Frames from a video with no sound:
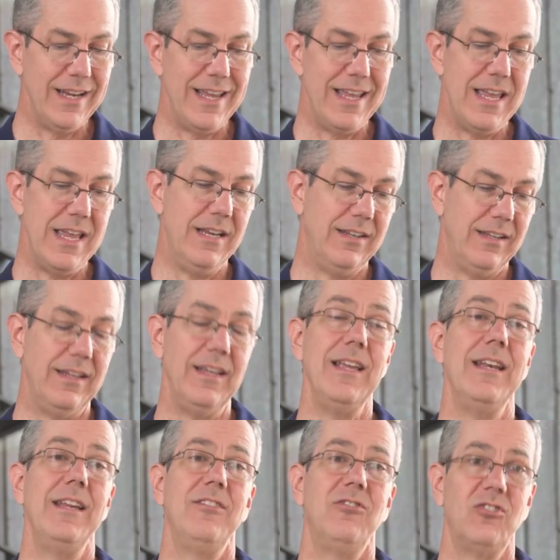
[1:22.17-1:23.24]
to eat
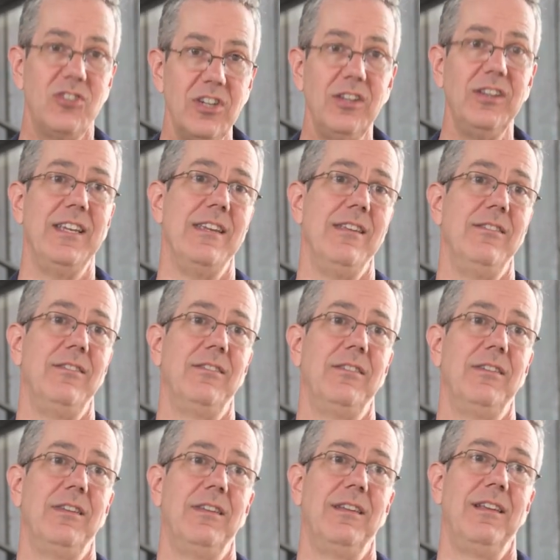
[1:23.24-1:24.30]
in a Chili's